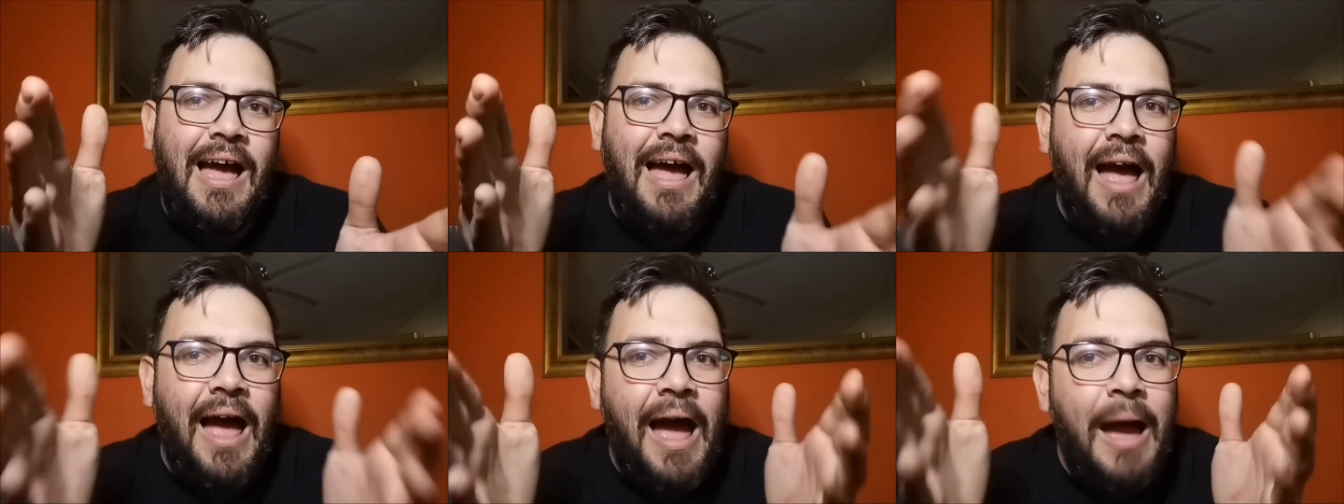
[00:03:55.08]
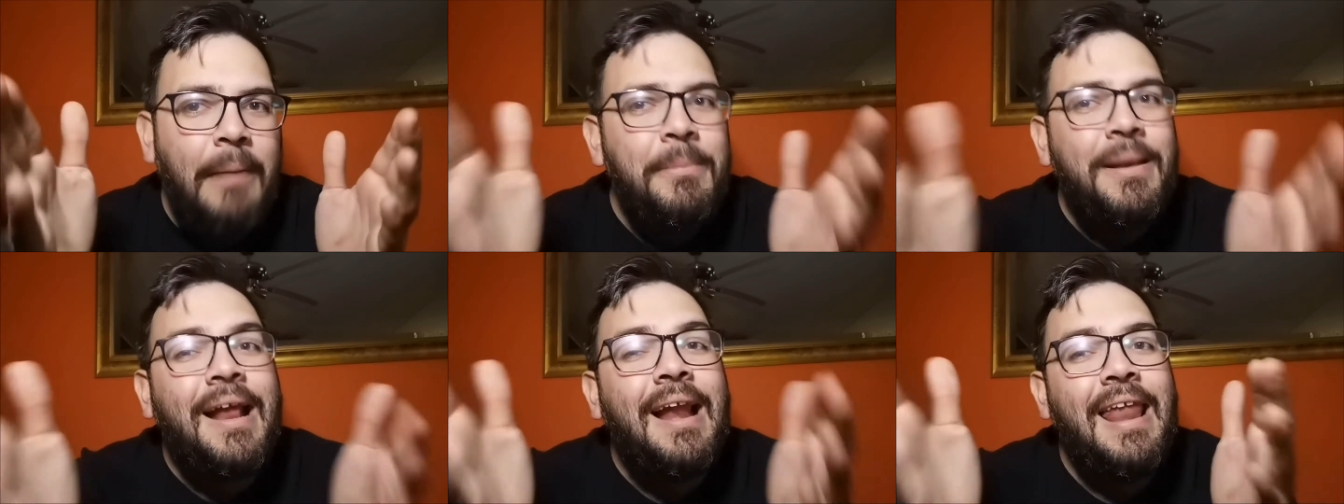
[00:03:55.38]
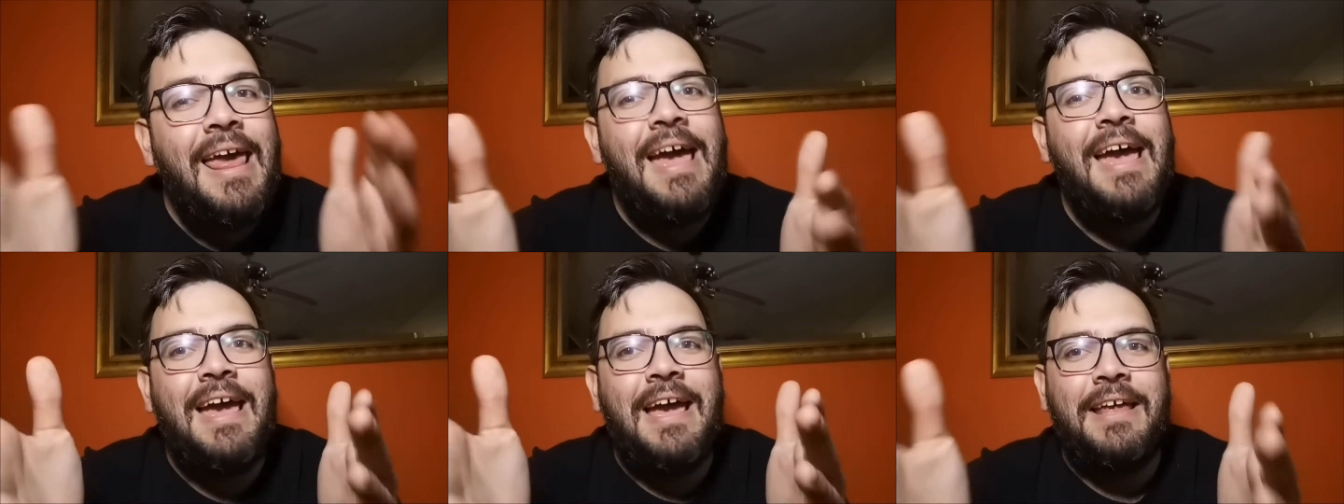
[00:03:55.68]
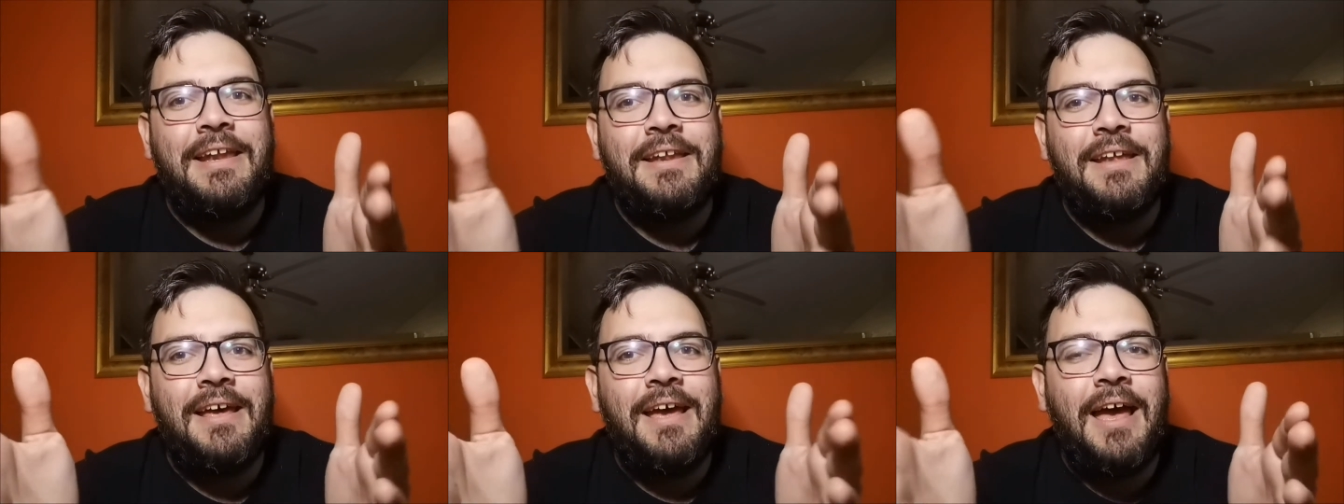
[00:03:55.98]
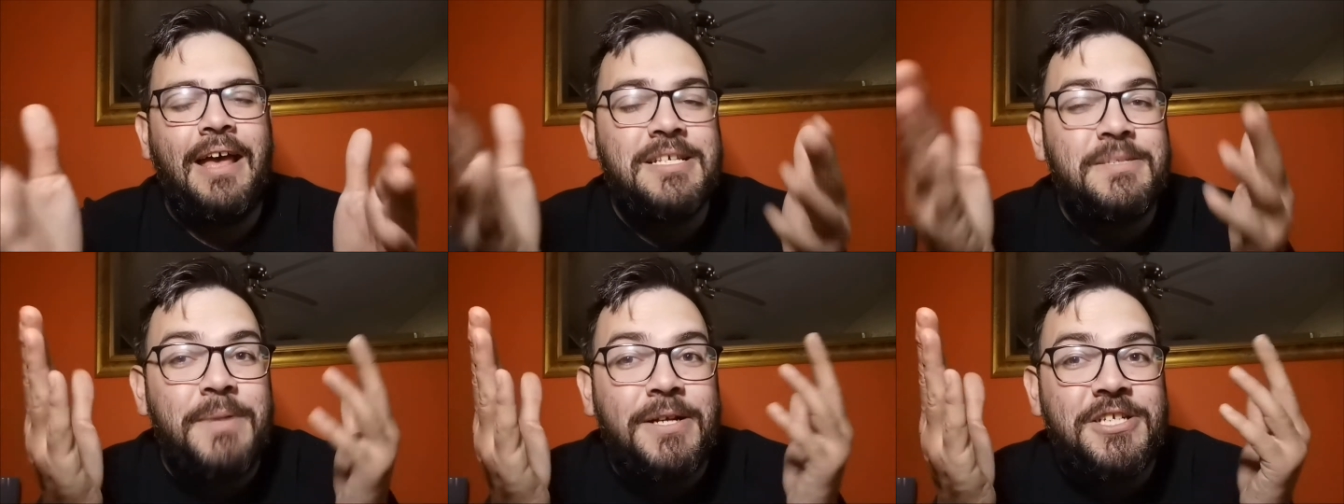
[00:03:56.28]
I'm glad,
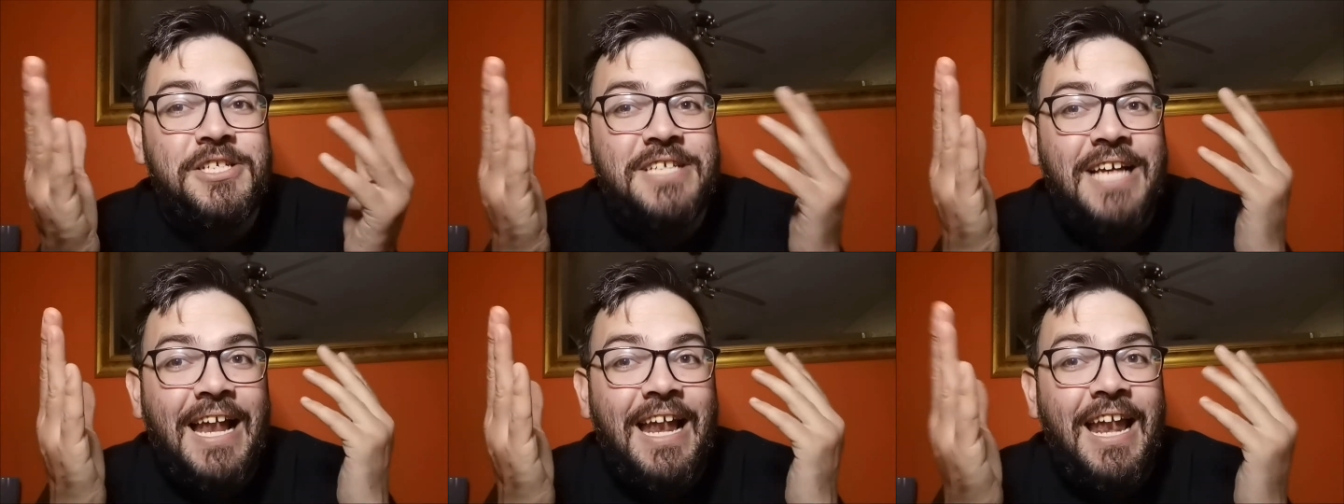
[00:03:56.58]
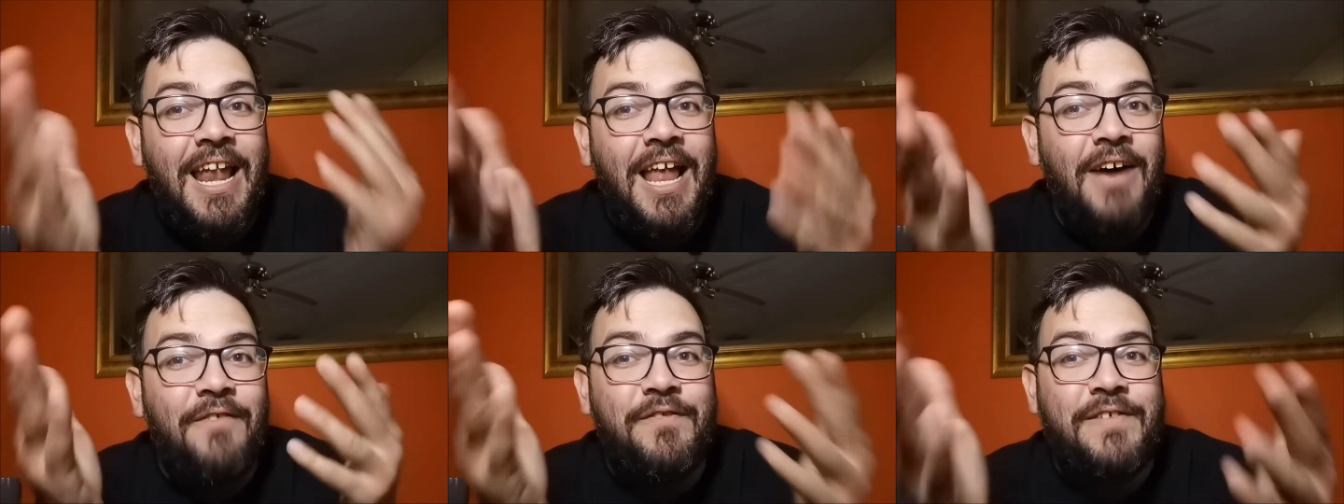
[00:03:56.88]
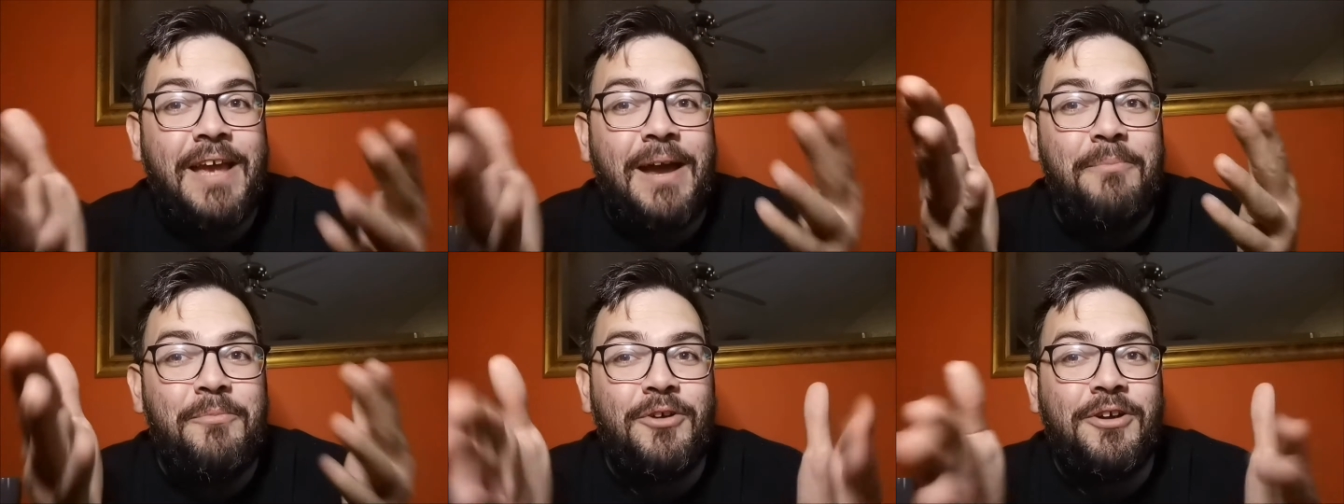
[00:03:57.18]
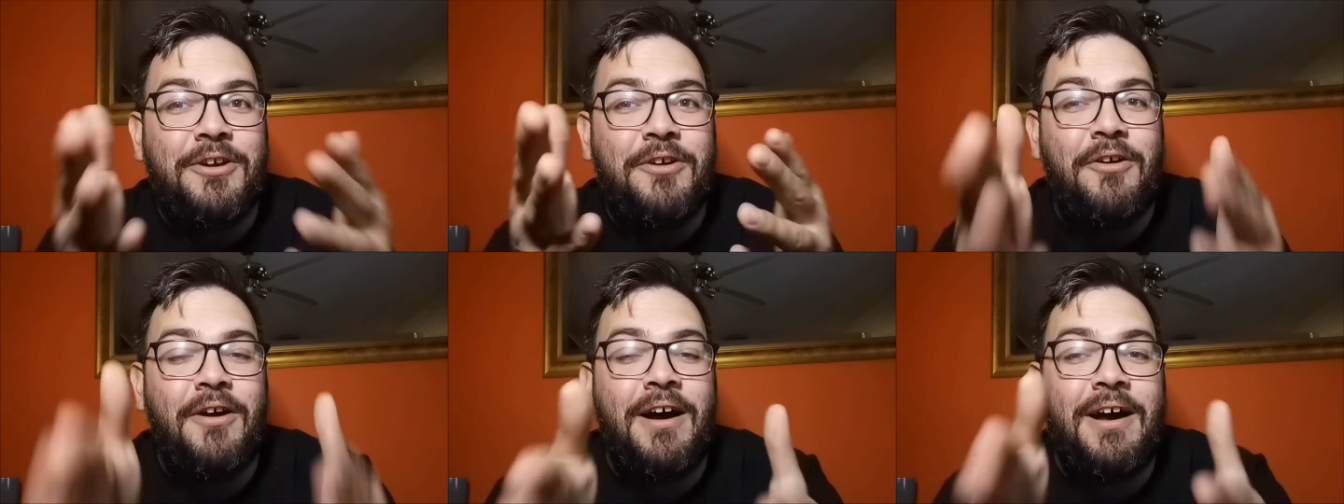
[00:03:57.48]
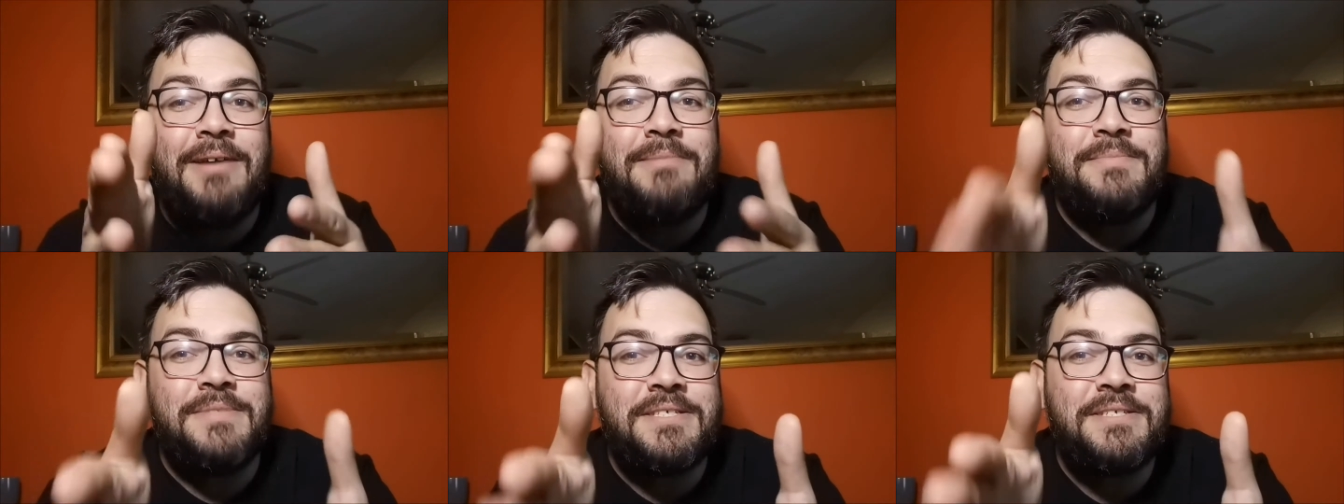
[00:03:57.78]
as much as I love Cameron
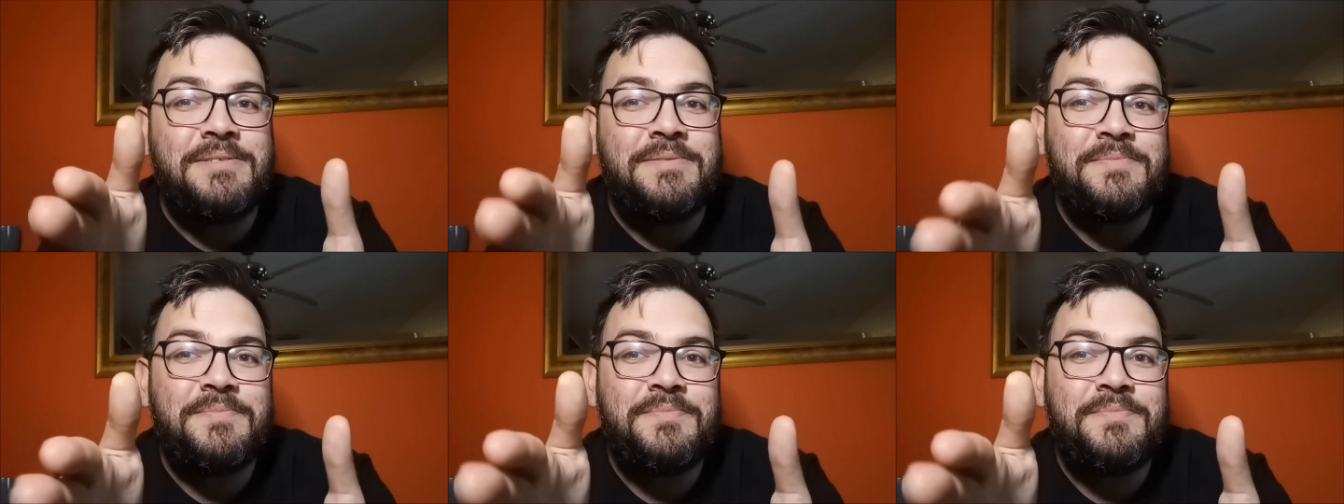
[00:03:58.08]
Grimes,